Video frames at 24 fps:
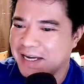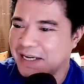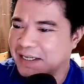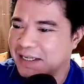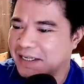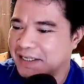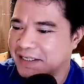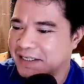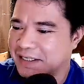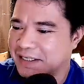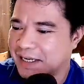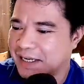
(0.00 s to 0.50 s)

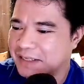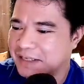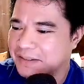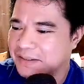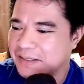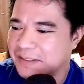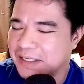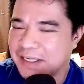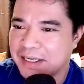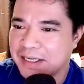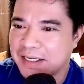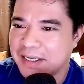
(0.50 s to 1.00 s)
is
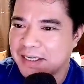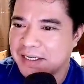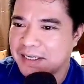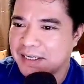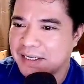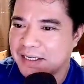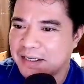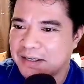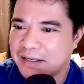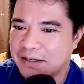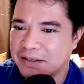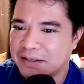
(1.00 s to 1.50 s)
actually in
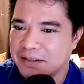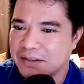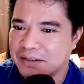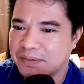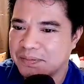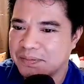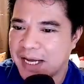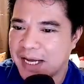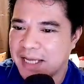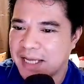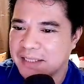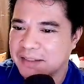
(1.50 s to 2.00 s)
auto
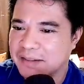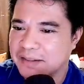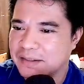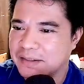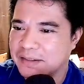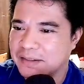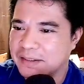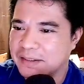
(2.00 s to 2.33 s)
battle.